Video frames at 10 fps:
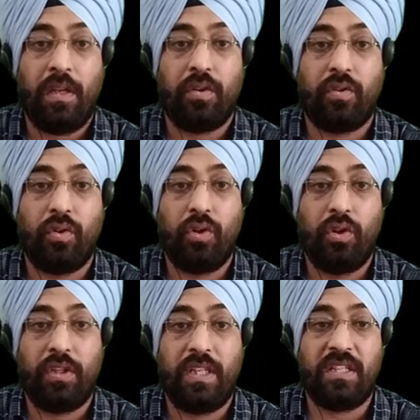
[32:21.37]

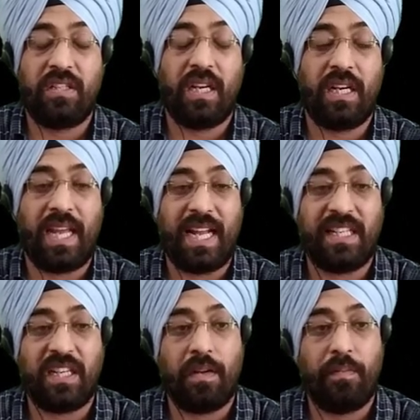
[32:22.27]
So this
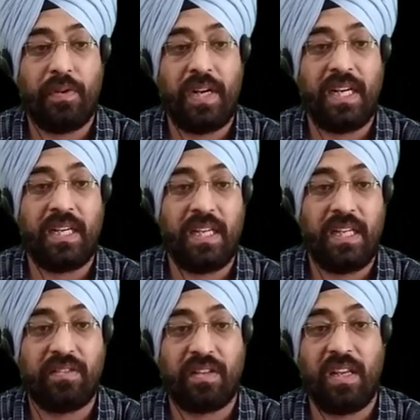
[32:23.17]
attached component
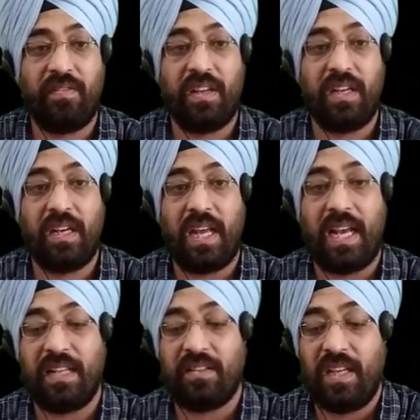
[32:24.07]
is given
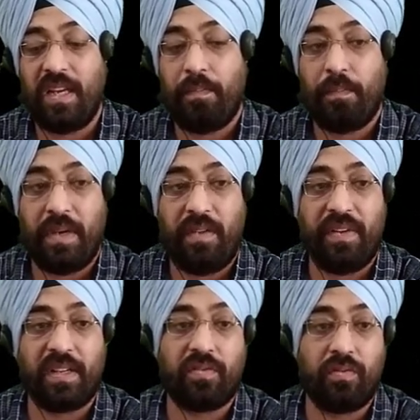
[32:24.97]
as a
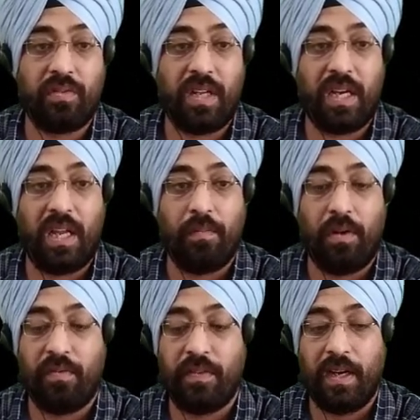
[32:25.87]
prefix to the name
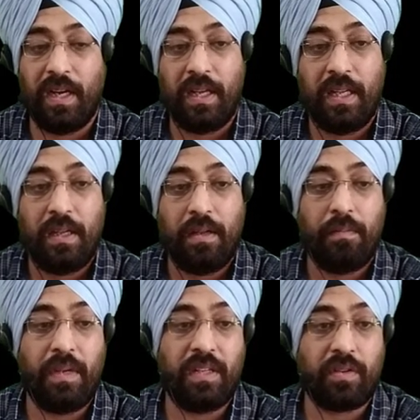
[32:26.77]
of the
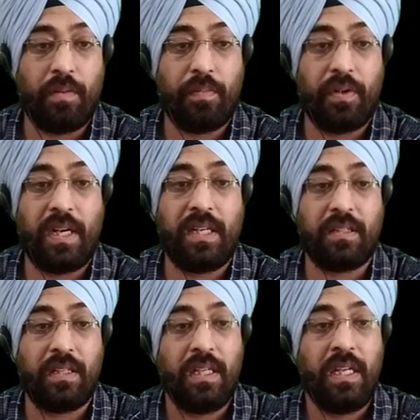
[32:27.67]
base components,